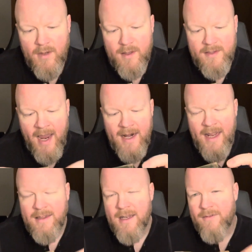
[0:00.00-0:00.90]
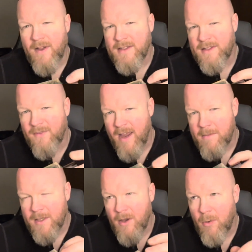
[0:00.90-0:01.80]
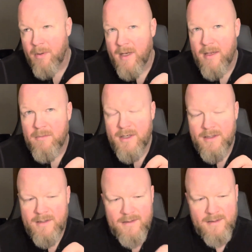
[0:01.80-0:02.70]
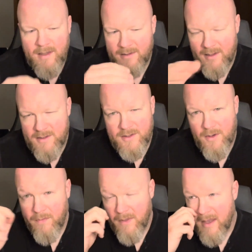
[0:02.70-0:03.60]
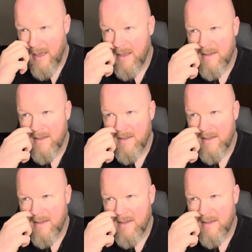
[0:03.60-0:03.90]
It's kind of got that Aventus vibe in the opening, but it does its own thing.